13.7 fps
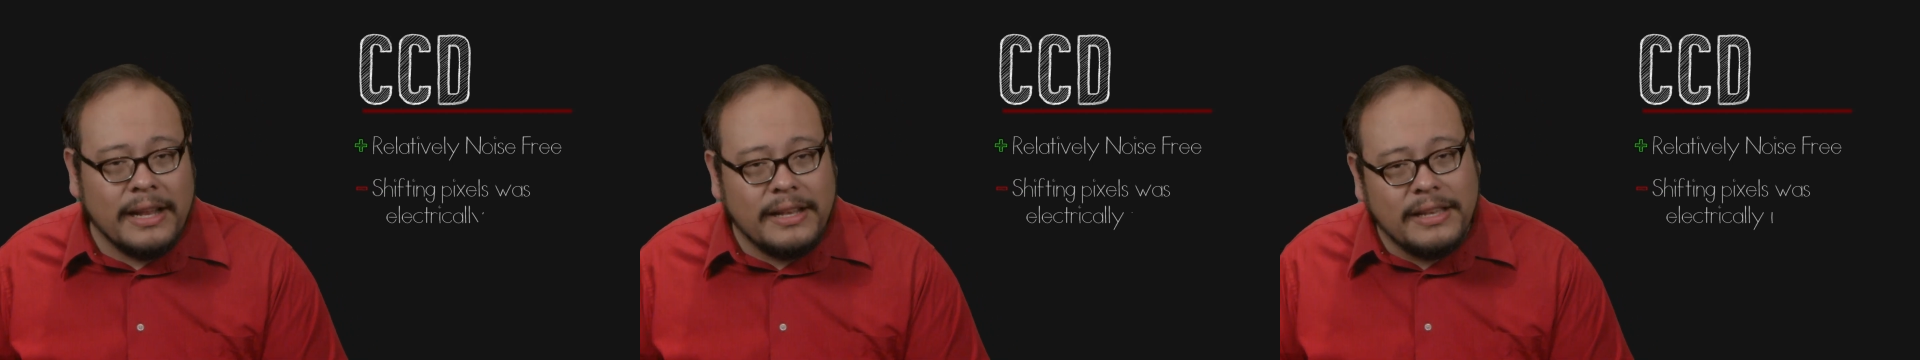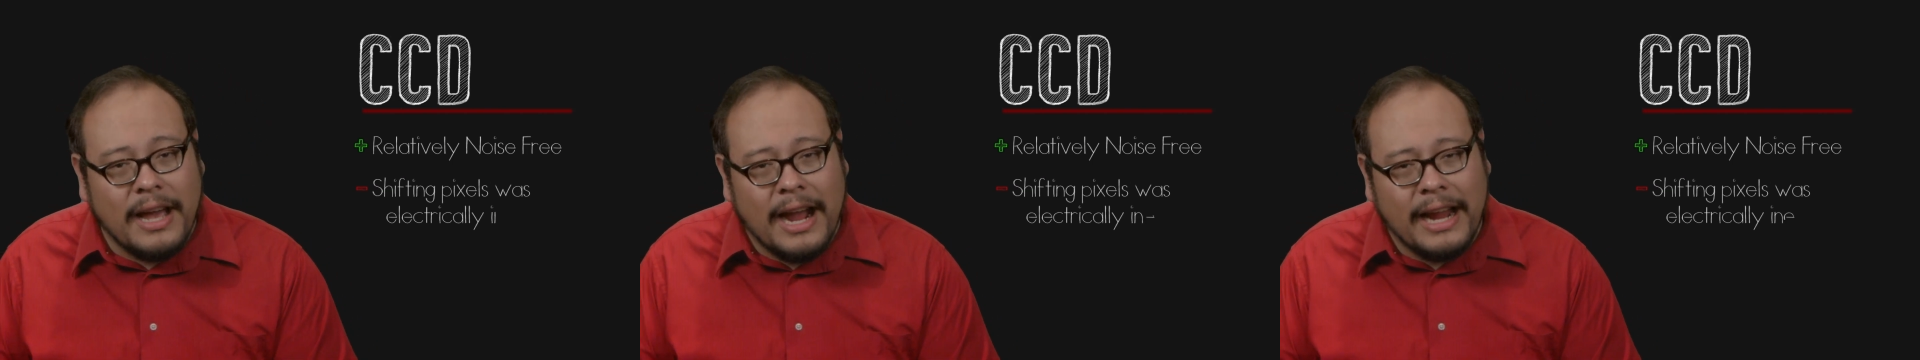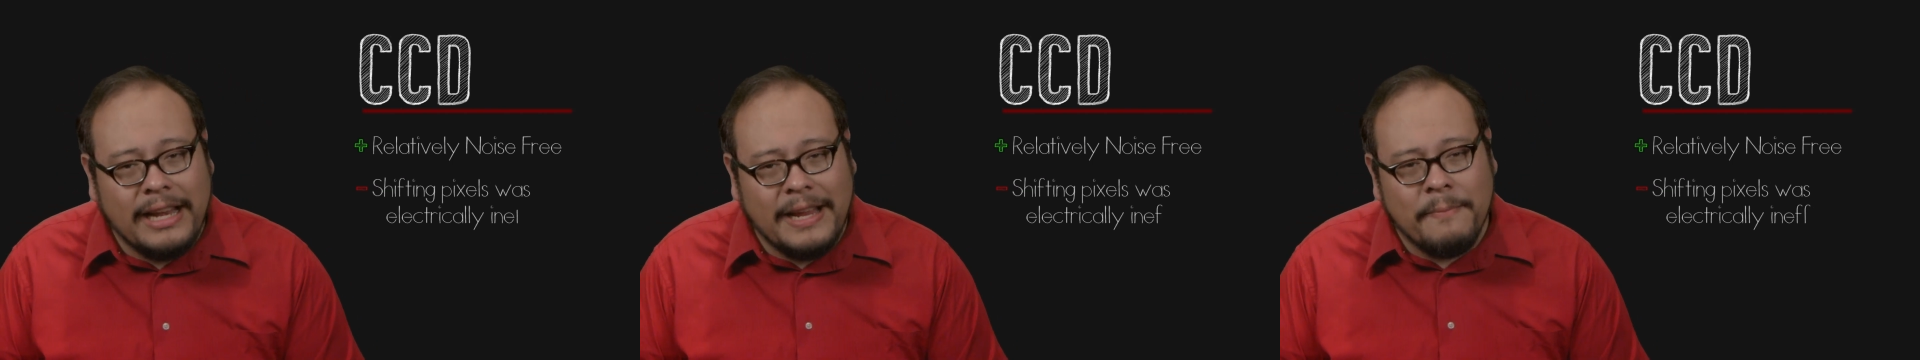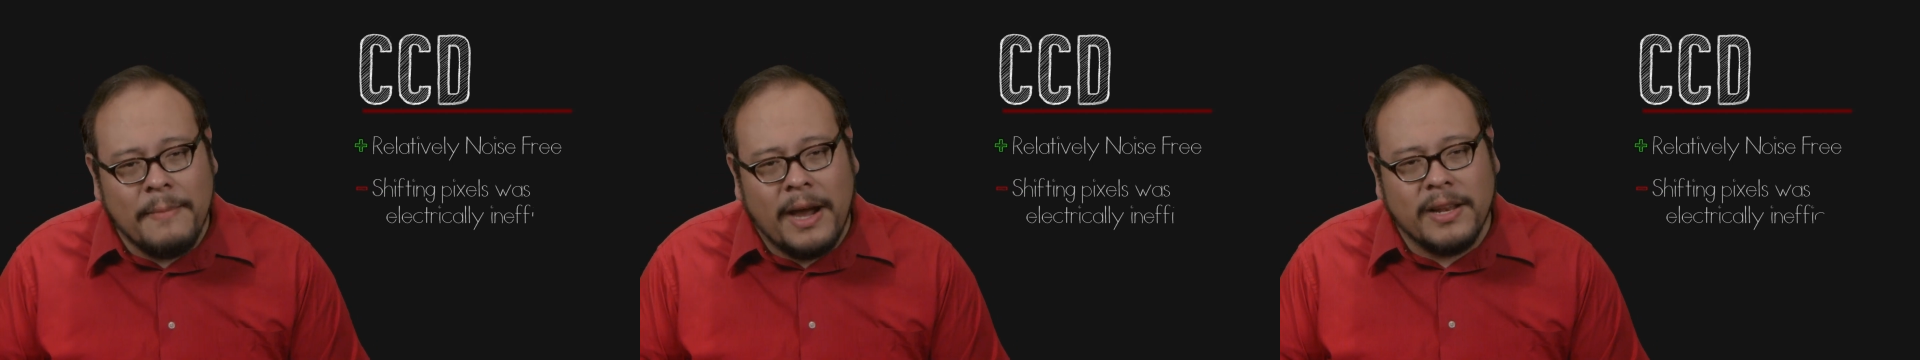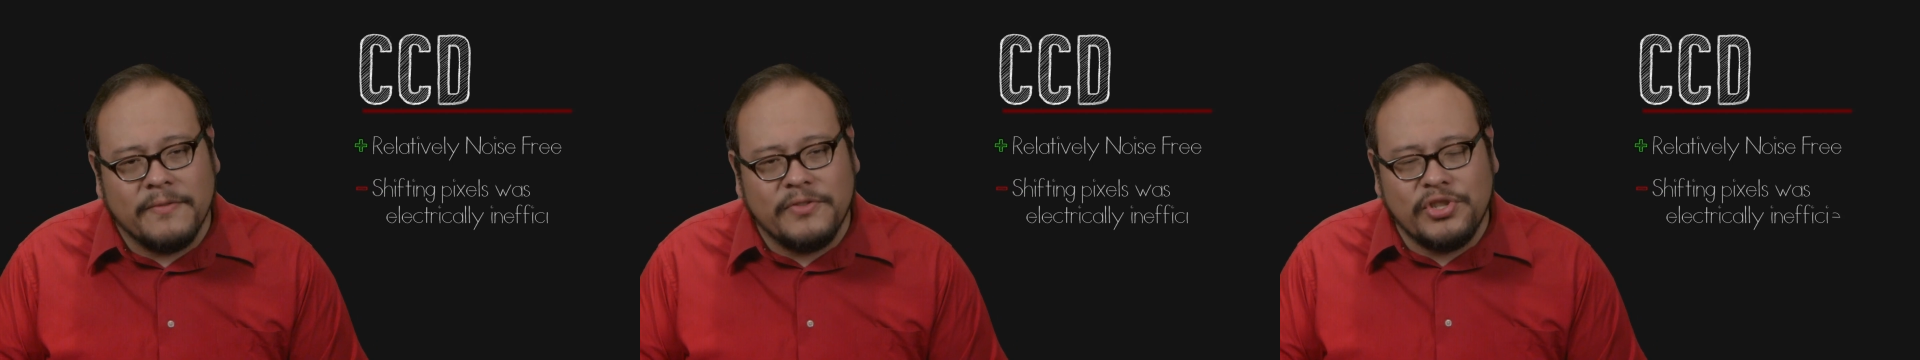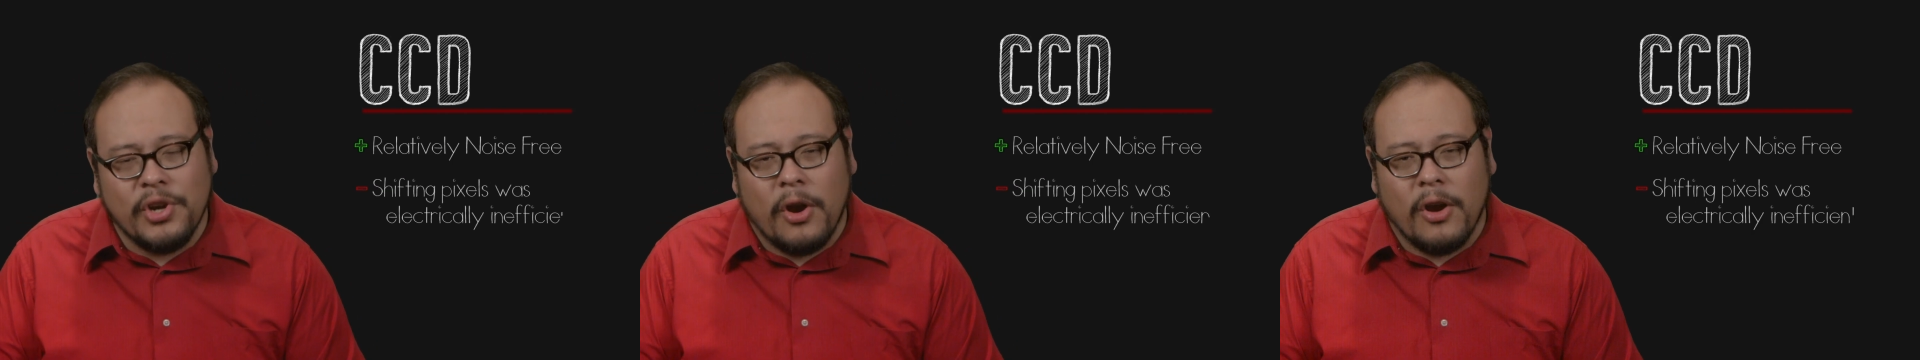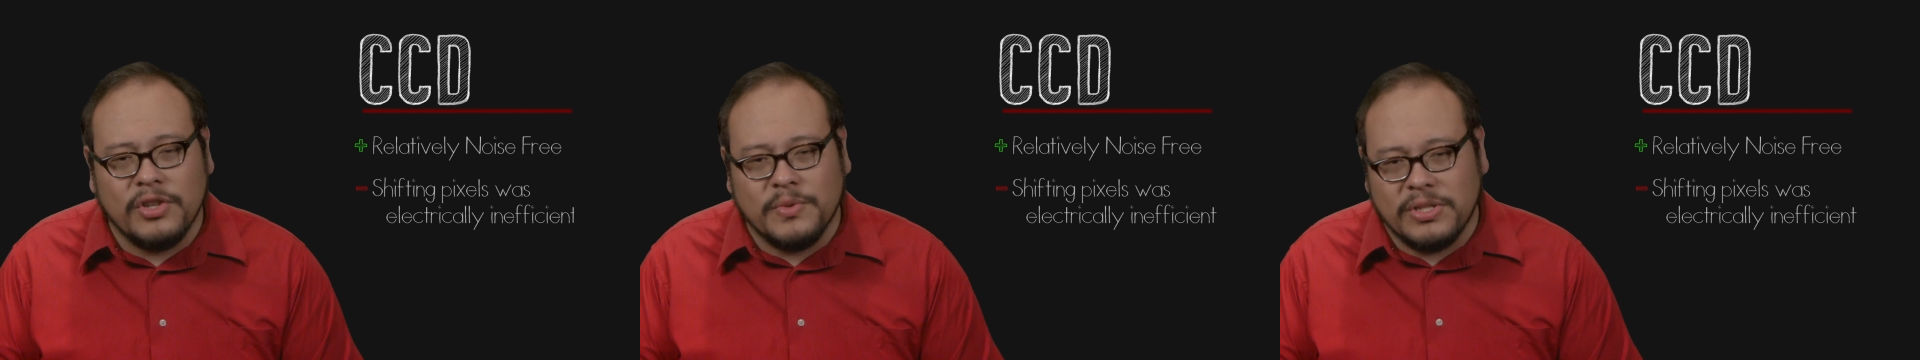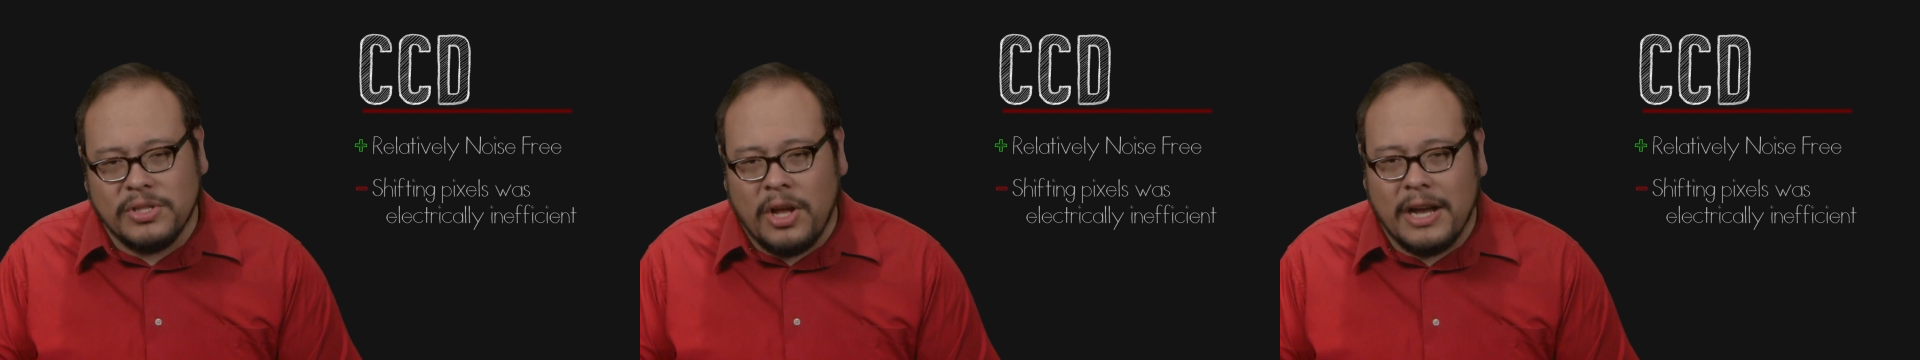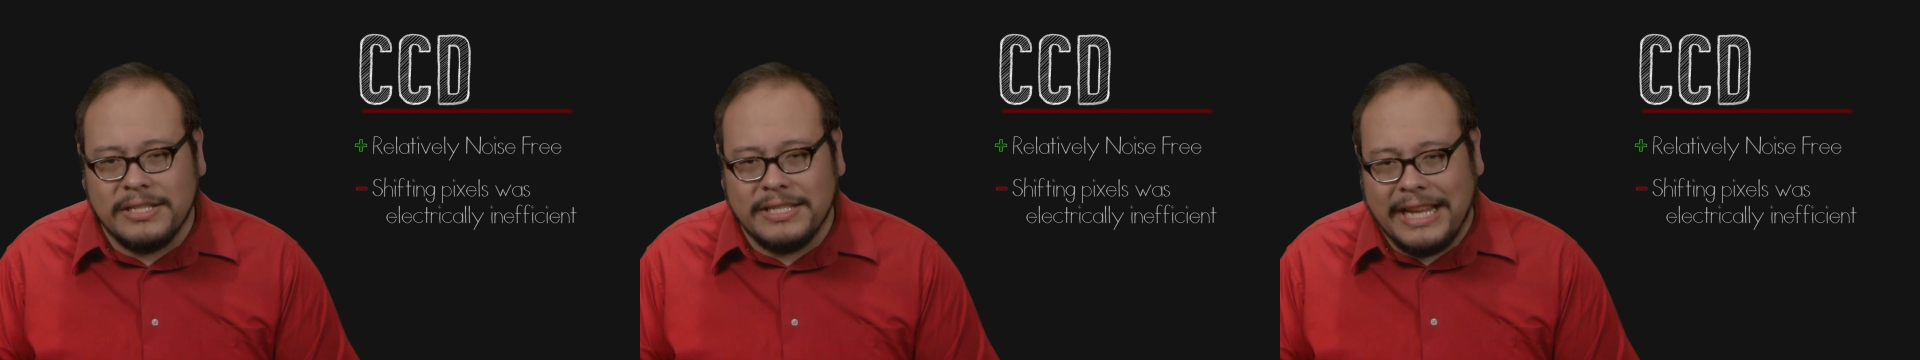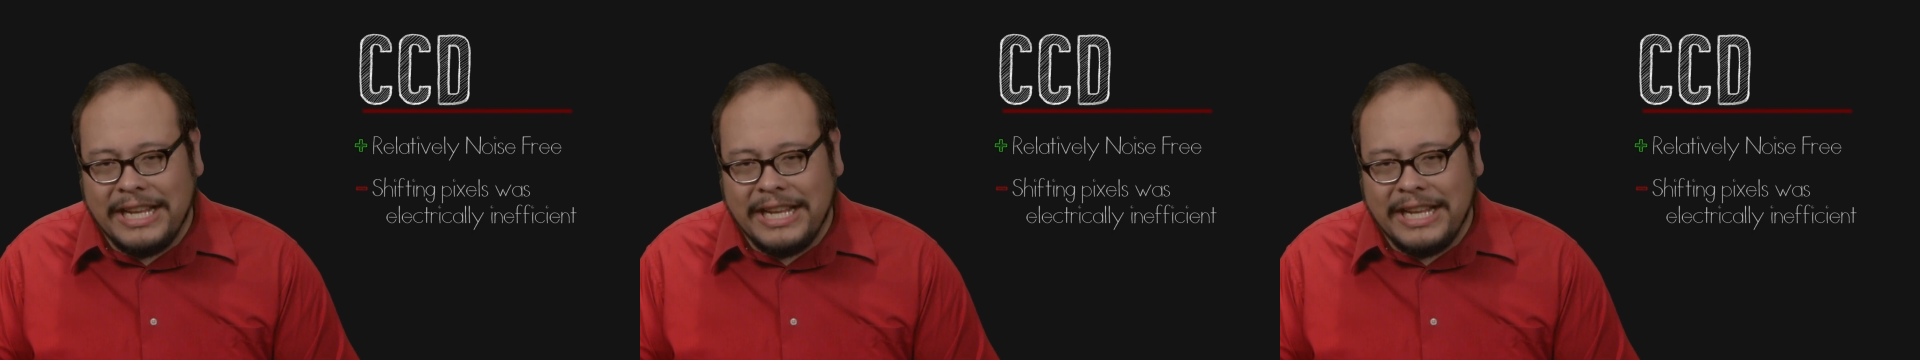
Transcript: a tiny amount of charge was lost